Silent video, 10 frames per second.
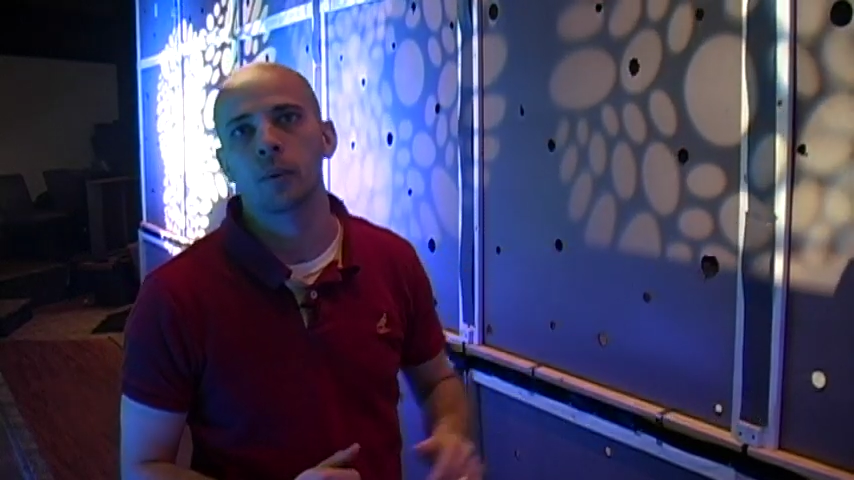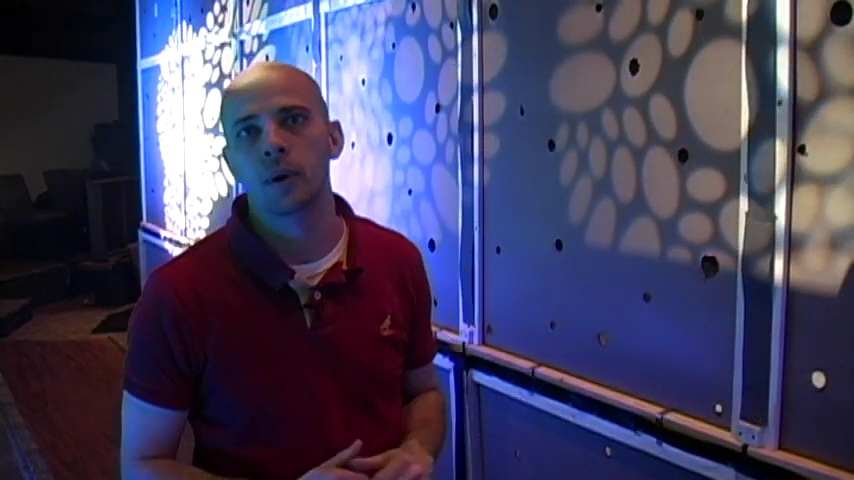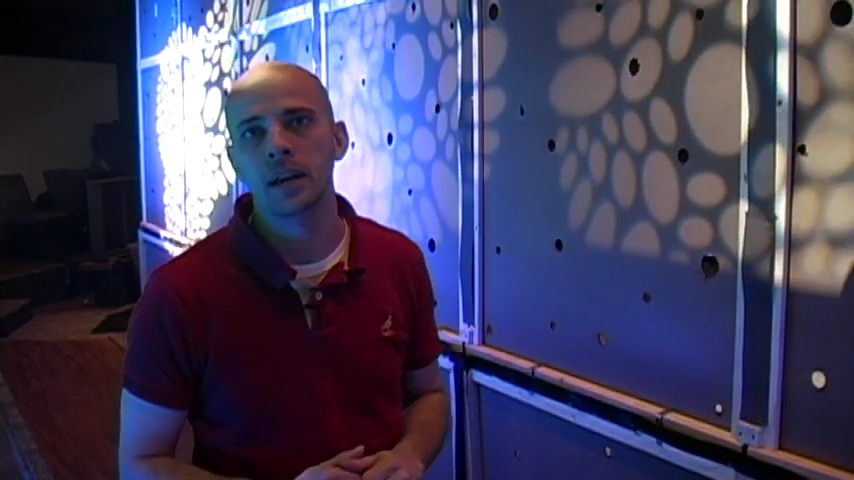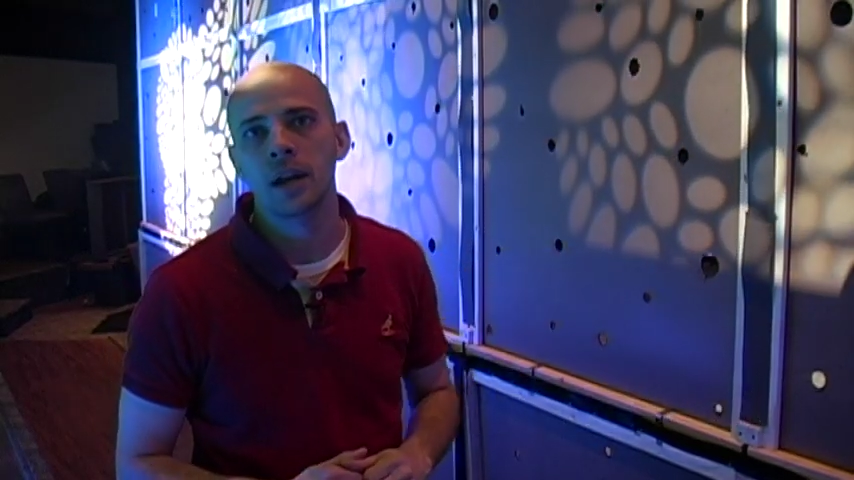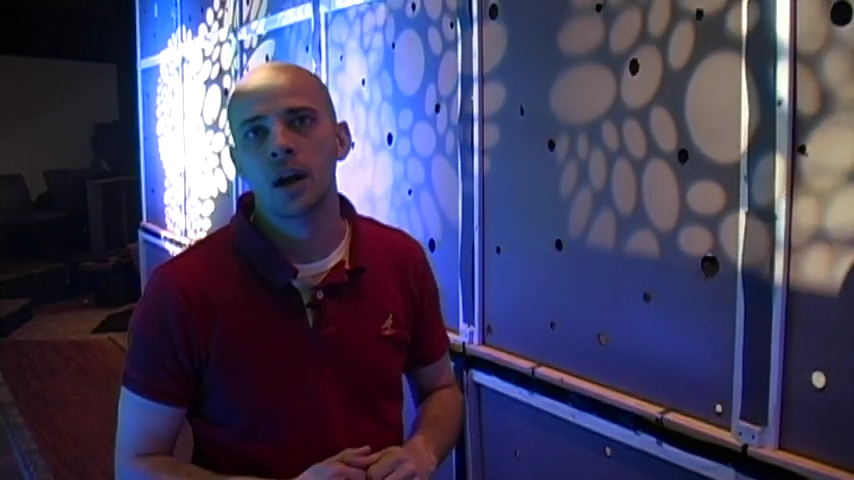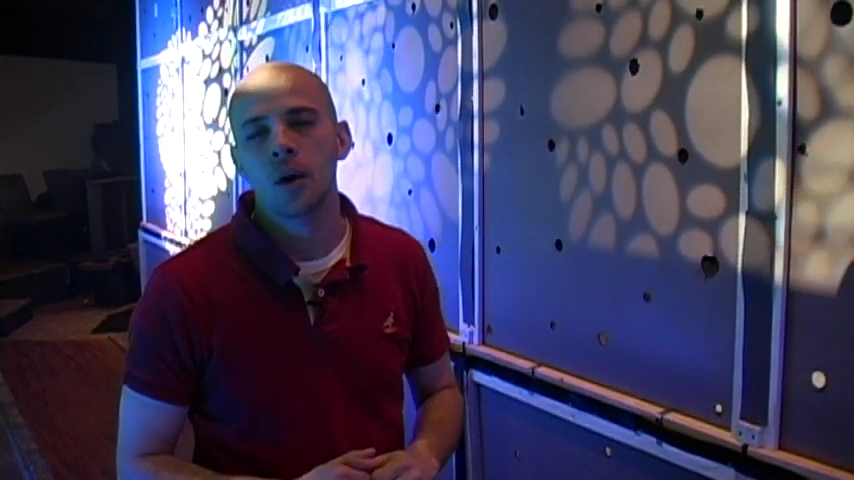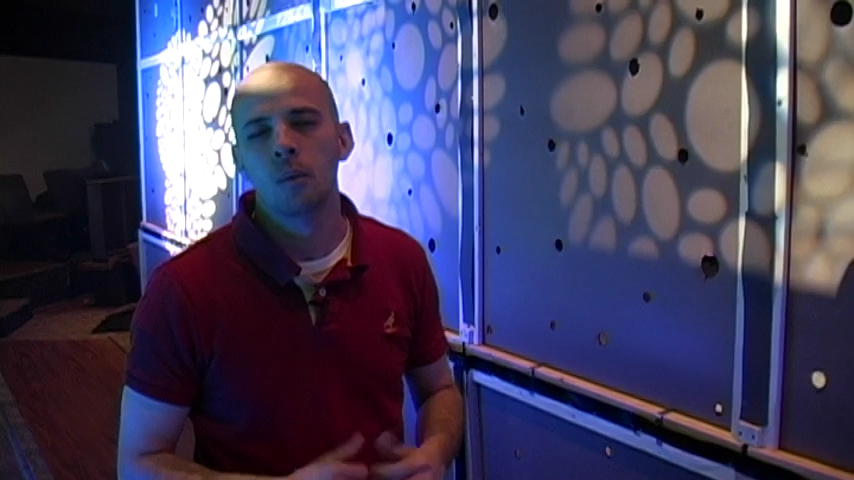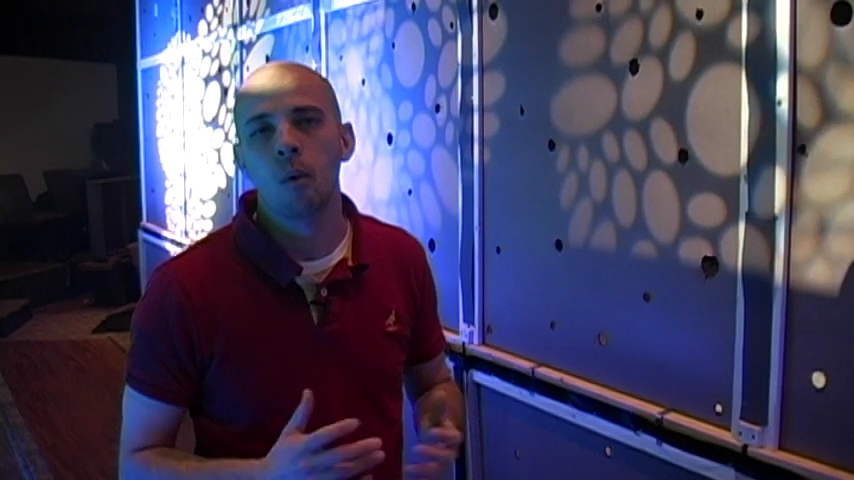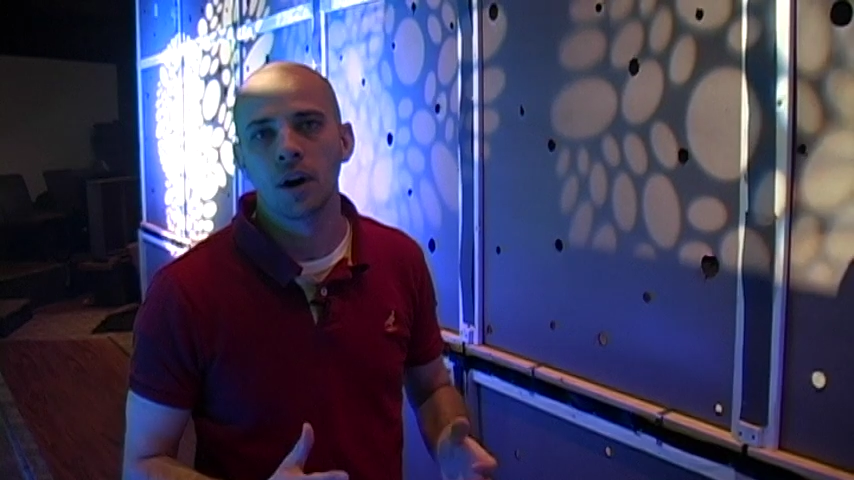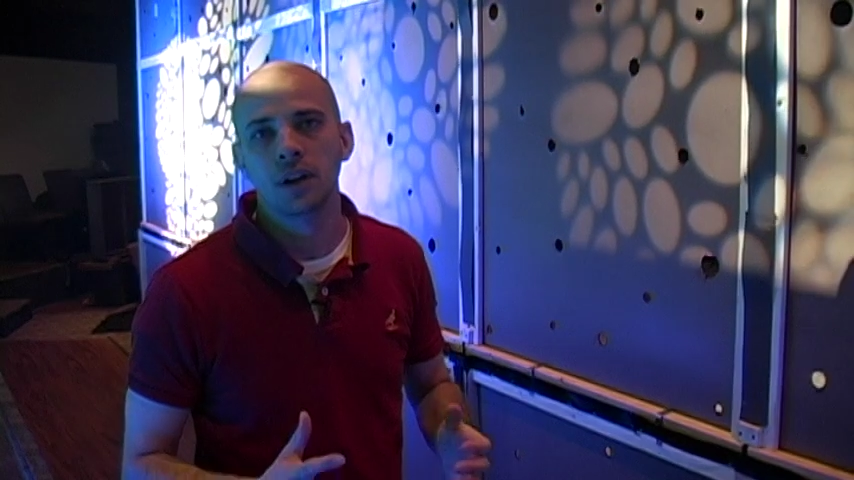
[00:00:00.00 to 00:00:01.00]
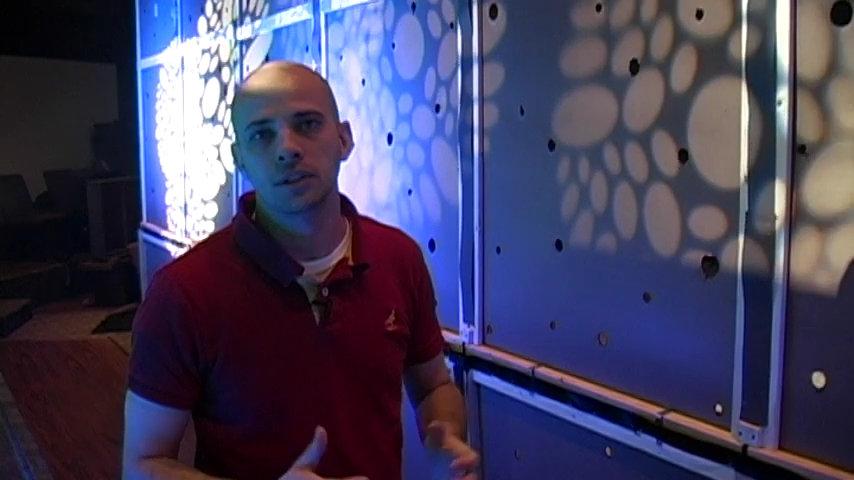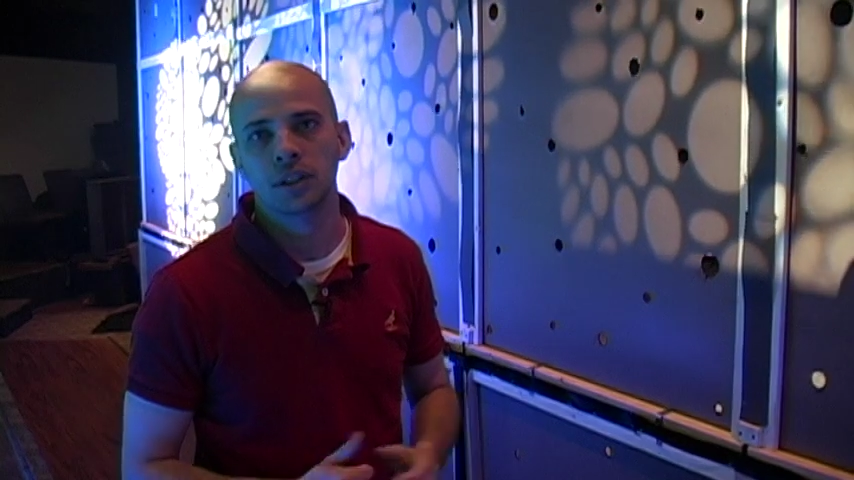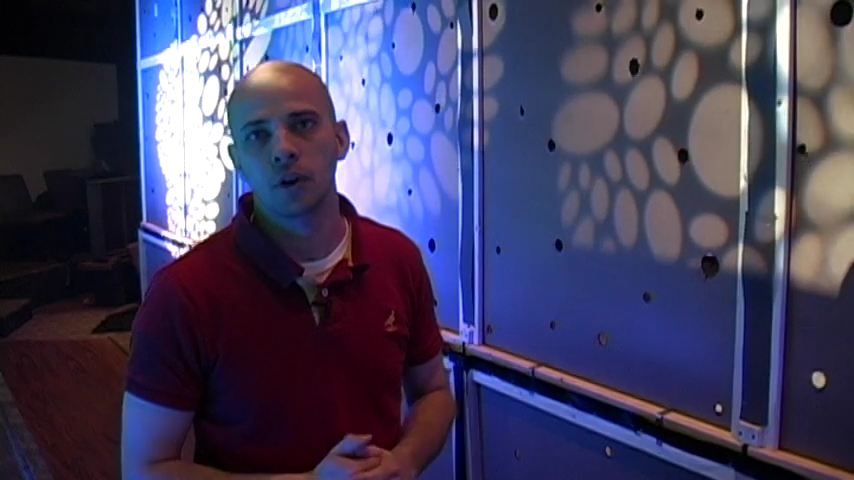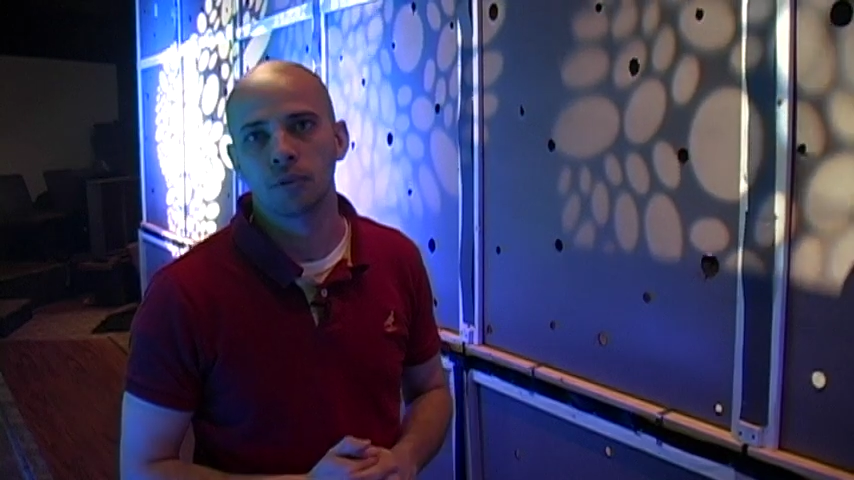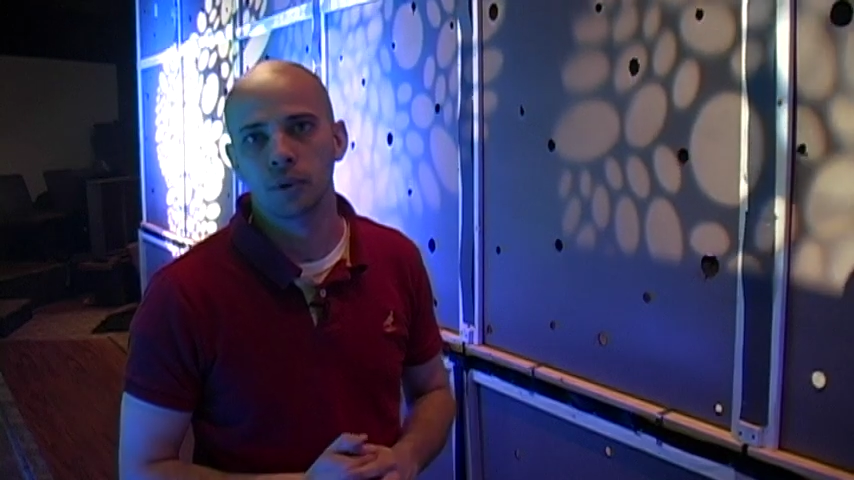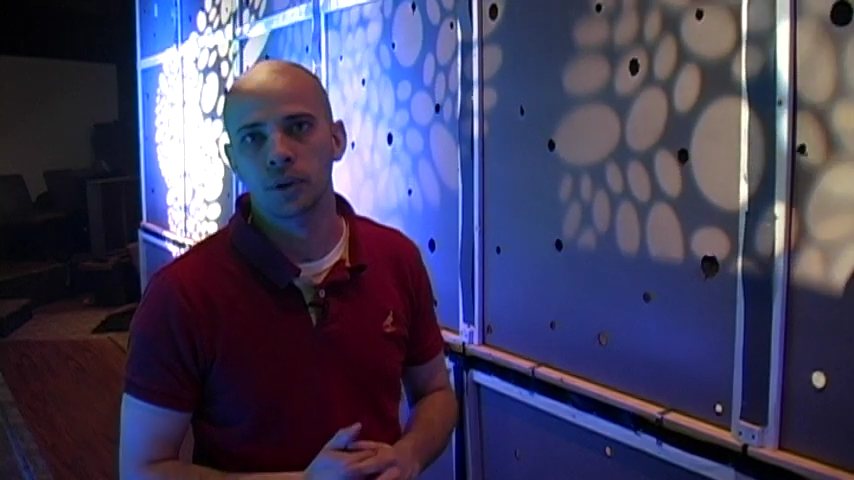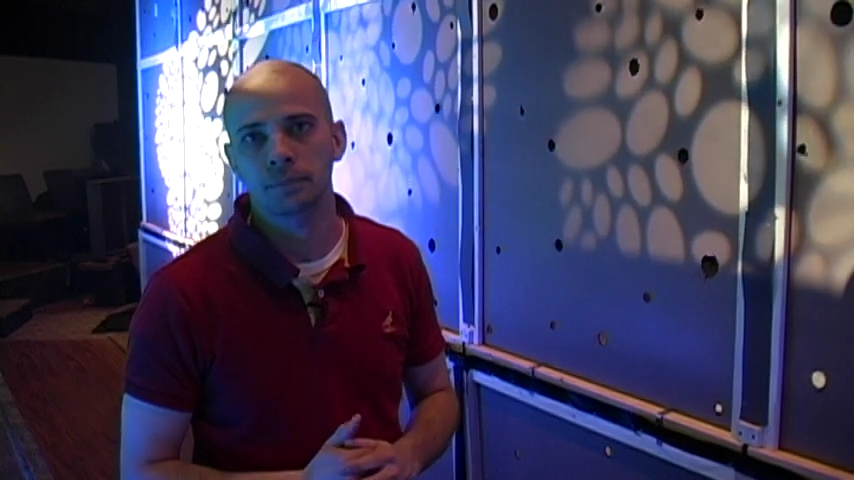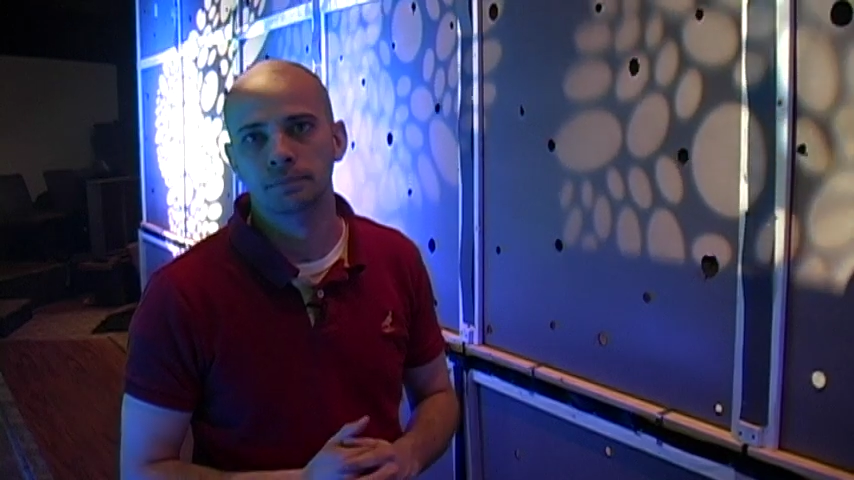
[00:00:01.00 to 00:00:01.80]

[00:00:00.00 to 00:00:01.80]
we wanted it to go through.